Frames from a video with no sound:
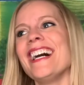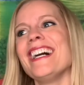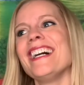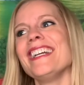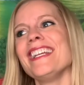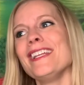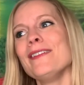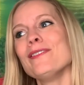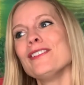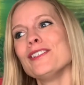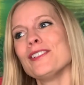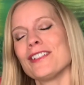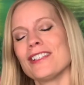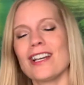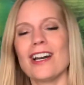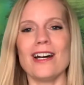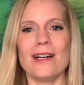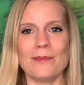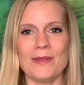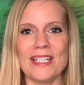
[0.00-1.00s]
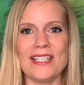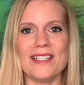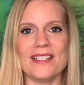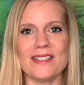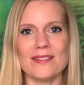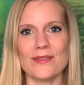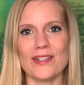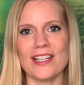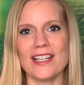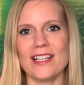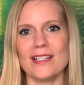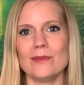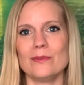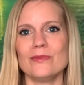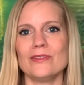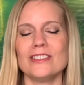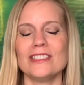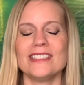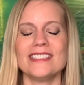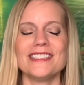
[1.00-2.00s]
Even your comment is very
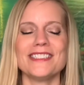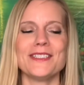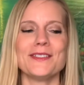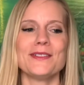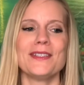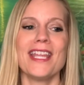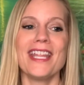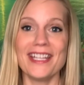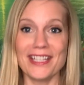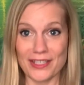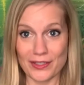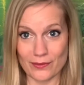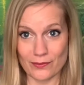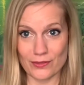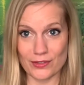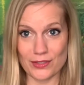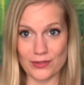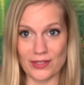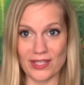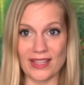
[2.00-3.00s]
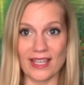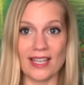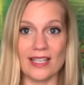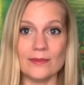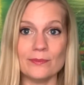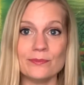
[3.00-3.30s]
helpful. So thank you for doing that.